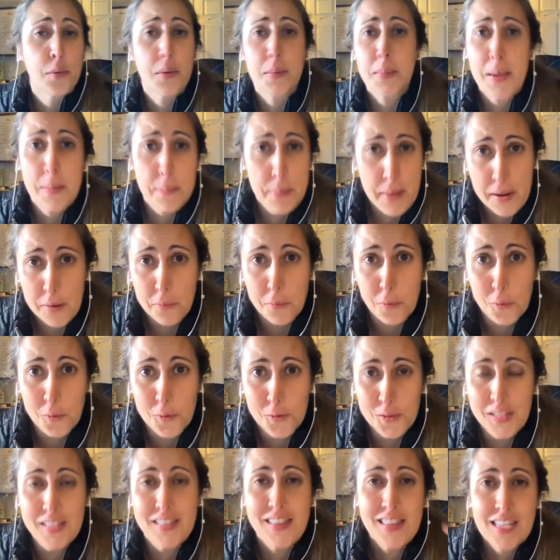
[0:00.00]
do we make
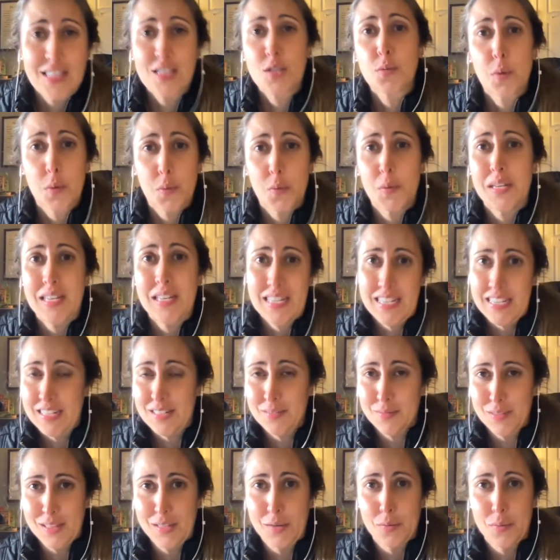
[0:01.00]
payroll? Like, that's what we
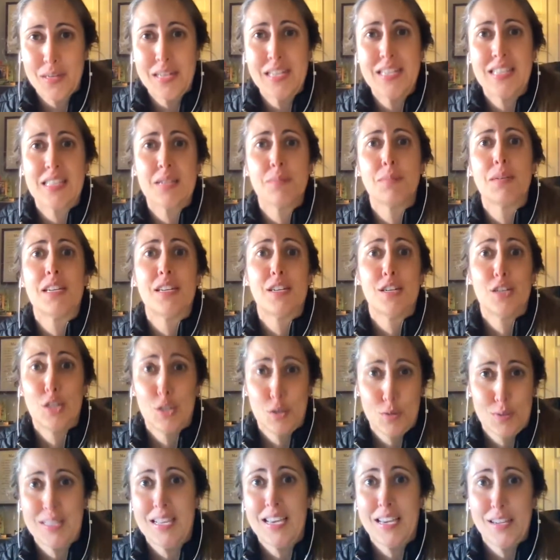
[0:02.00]
need. Like, we need somebody to
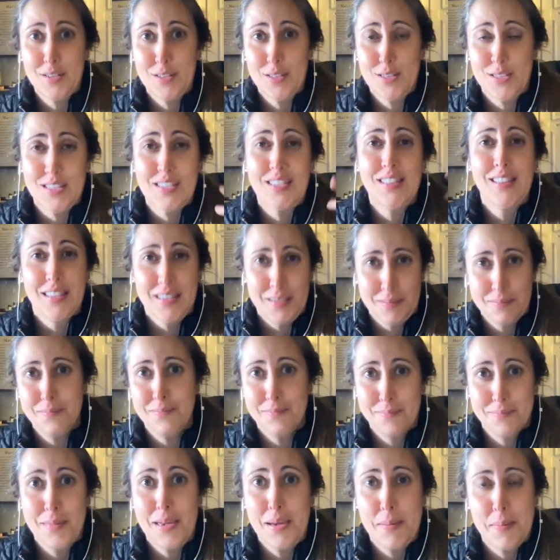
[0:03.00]
do sales and like
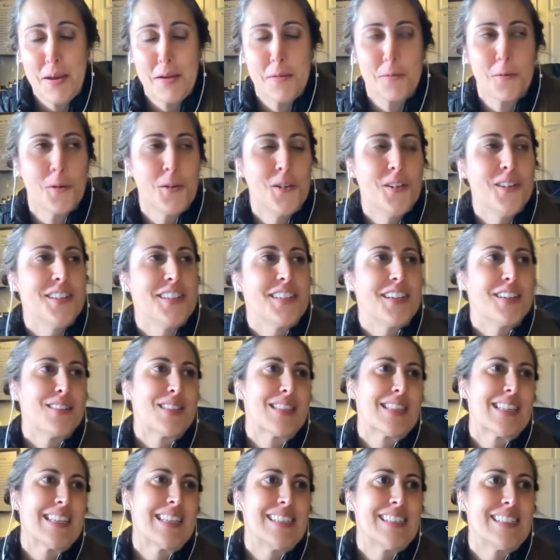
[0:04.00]
make payroll. And I
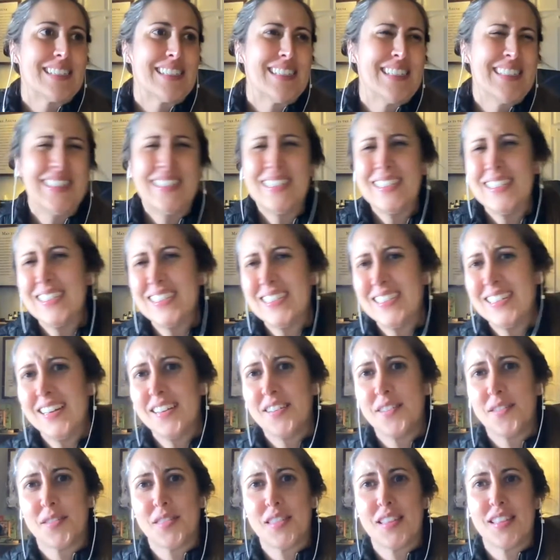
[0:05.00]
was like, oh, I
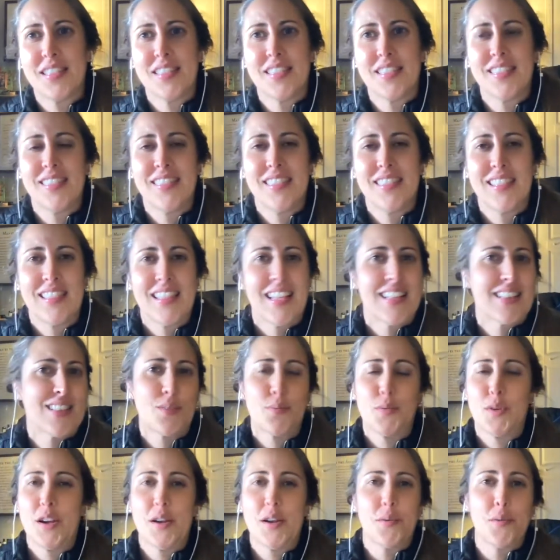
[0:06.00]
don't think that
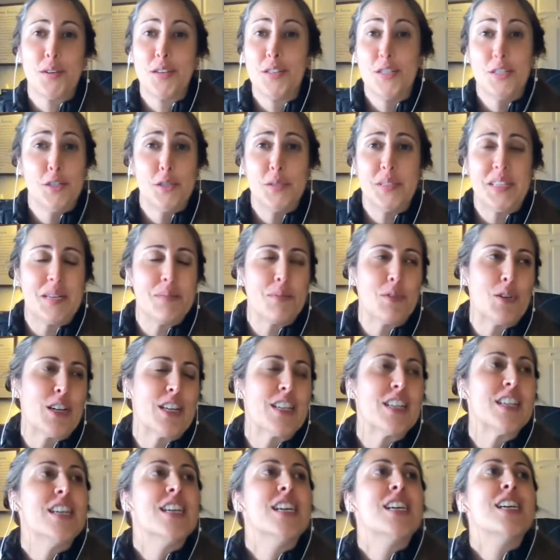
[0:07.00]
that's what I want to do
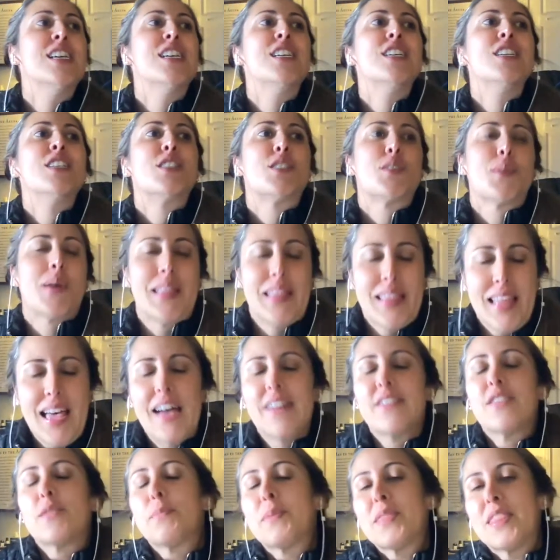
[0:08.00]
anymore. So I
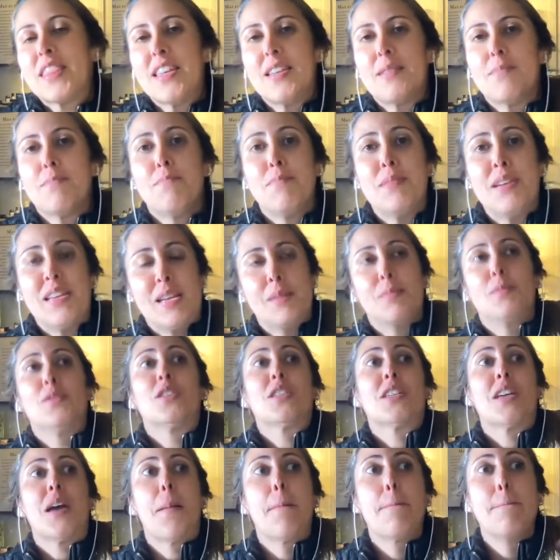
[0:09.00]
left, but then being able
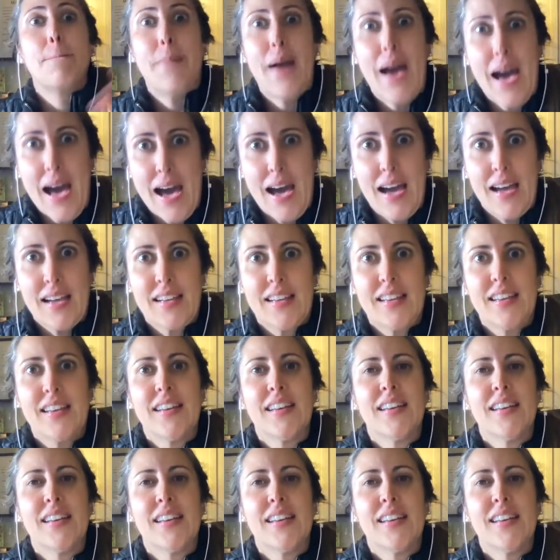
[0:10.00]
to come back